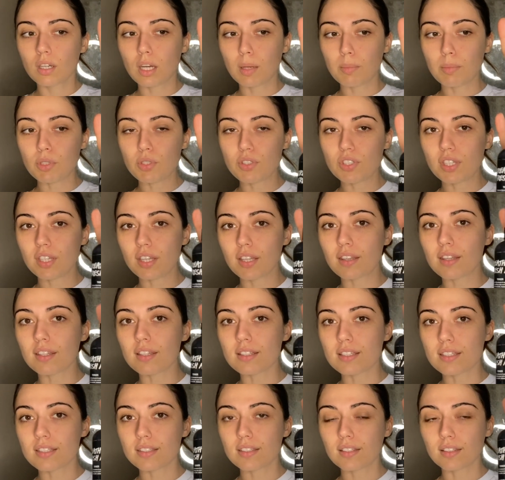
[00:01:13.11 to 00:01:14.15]
I'm using
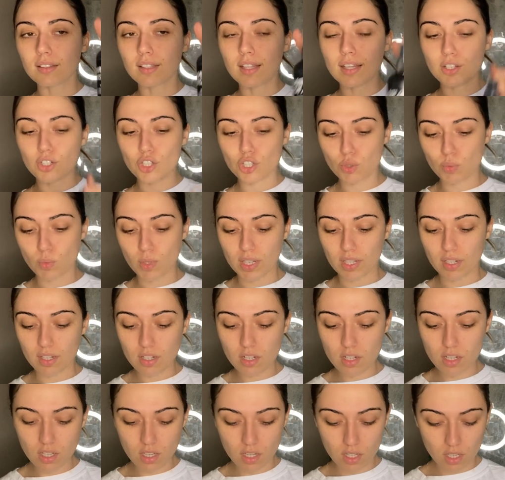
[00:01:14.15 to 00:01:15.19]
this Lush
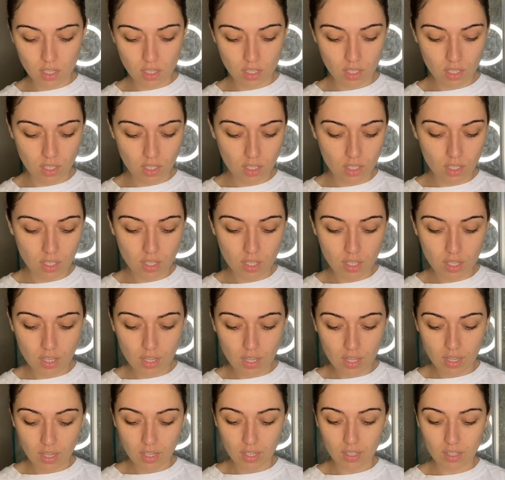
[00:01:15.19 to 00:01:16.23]
one,
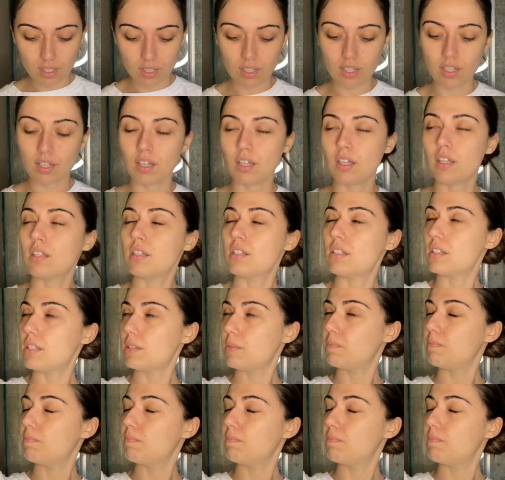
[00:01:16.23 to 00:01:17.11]
and